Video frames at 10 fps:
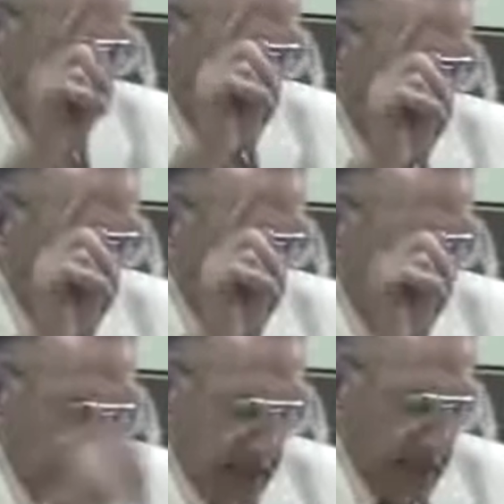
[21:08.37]
you,
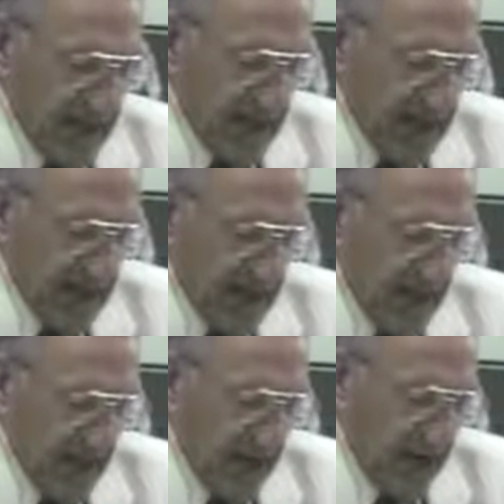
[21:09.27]
then it says he
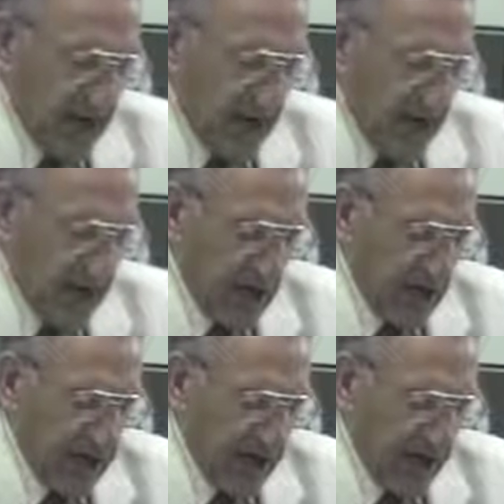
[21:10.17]
gets right down here
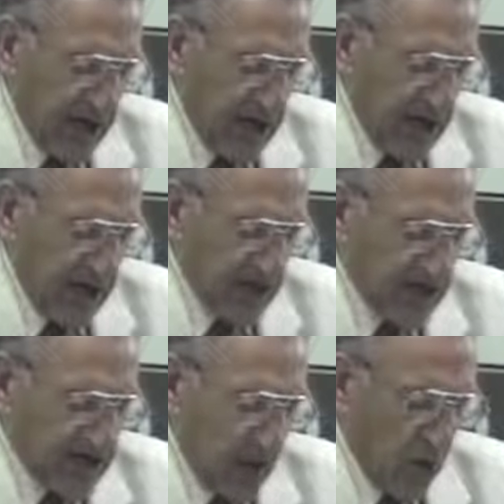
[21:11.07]
at the end of the
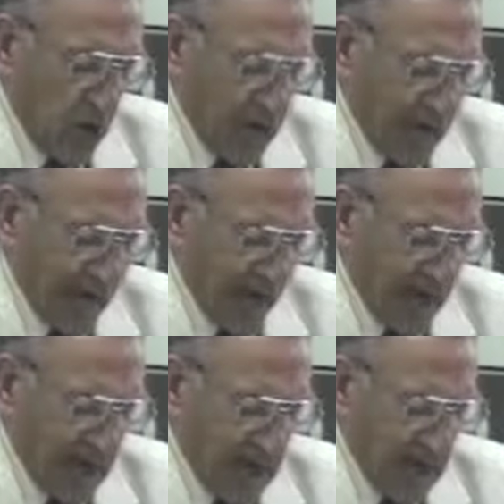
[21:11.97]
soul and the
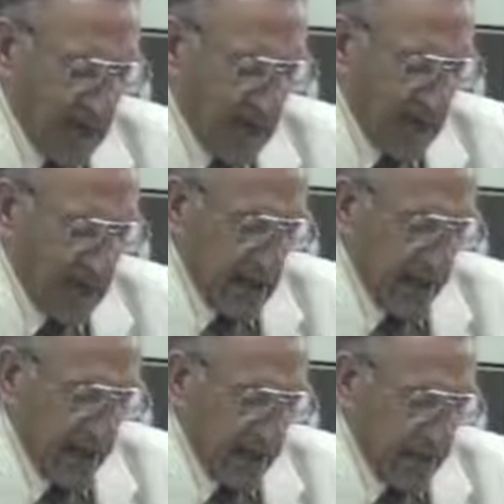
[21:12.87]
mind.
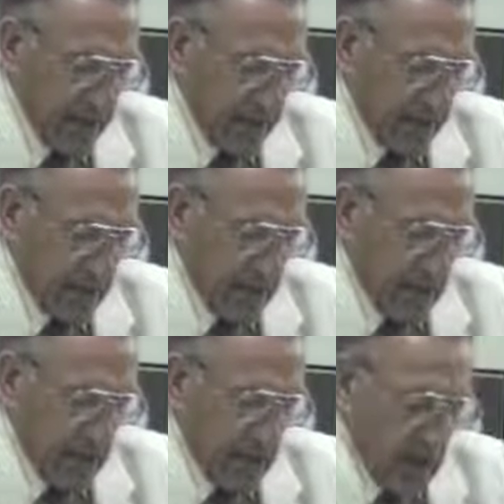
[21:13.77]
Now,
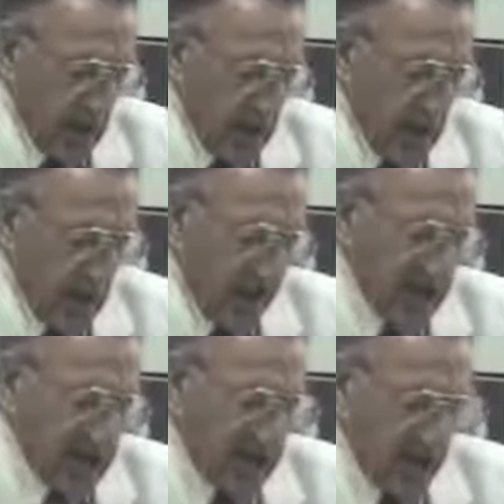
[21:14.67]
he
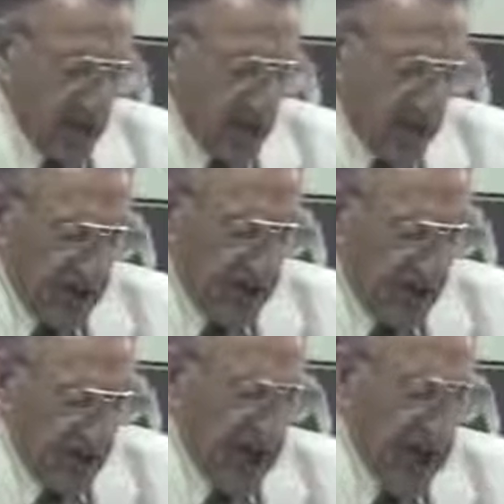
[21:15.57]
wants to get you as
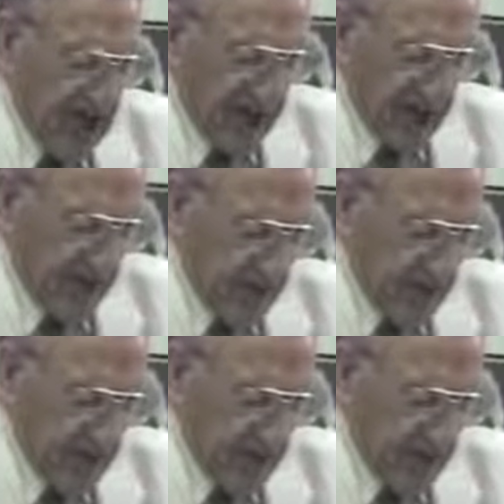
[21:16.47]
he did Eve.